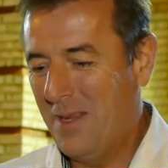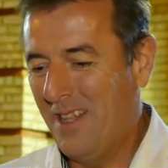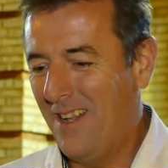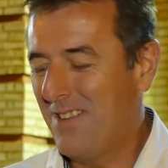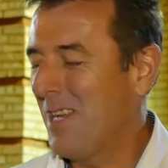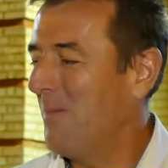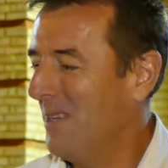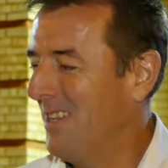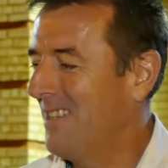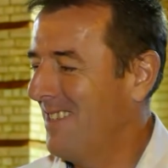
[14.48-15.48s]
been the last
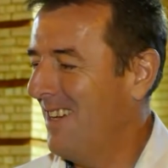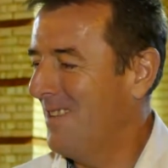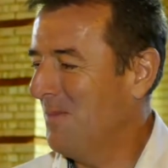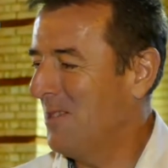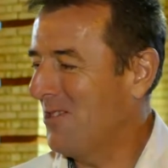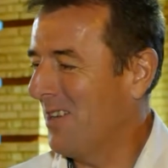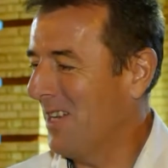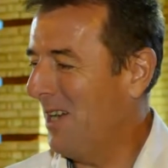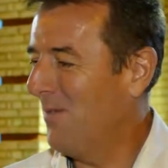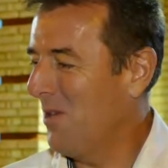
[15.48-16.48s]
couple of years. Yeah, normally
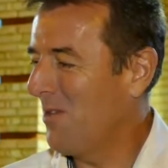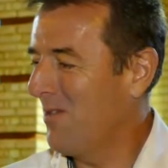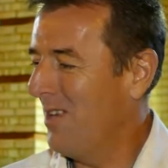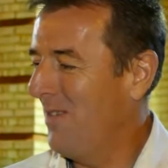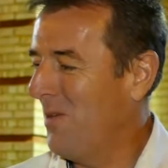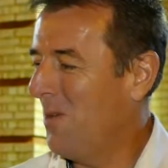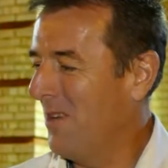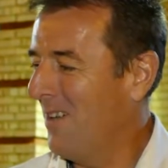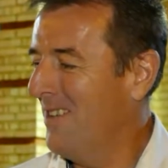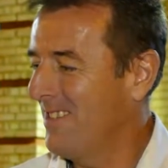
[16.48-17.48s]
try and get up for
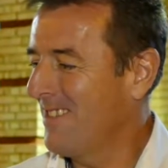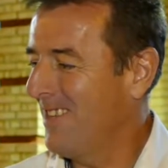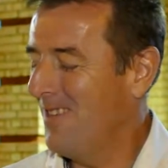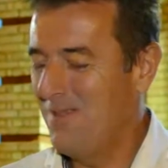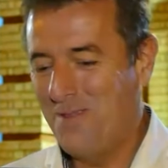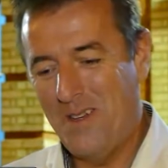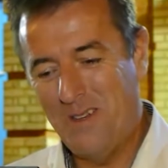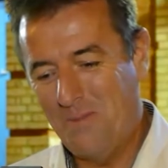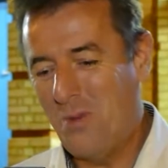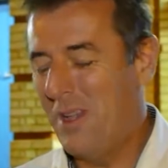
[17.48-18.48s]
one night. Yeah.
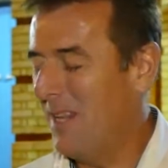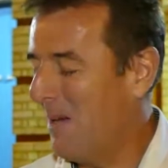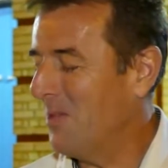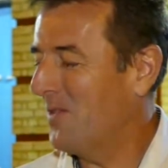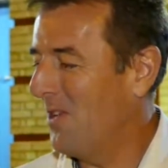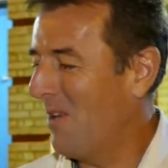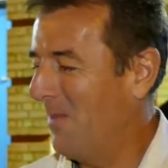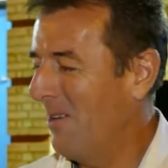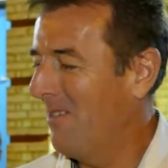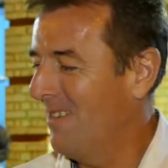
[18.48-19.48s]
So brilliant
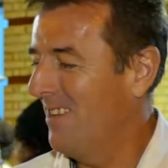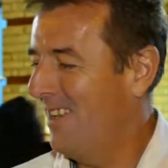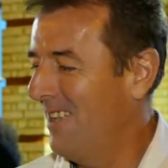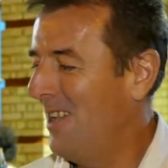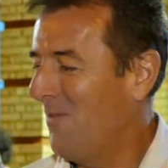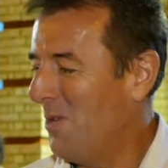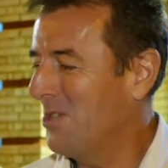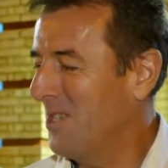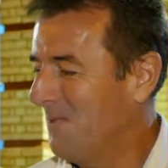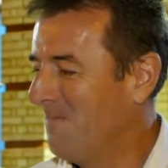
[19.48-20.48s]
atmosphere up here, and love watching it.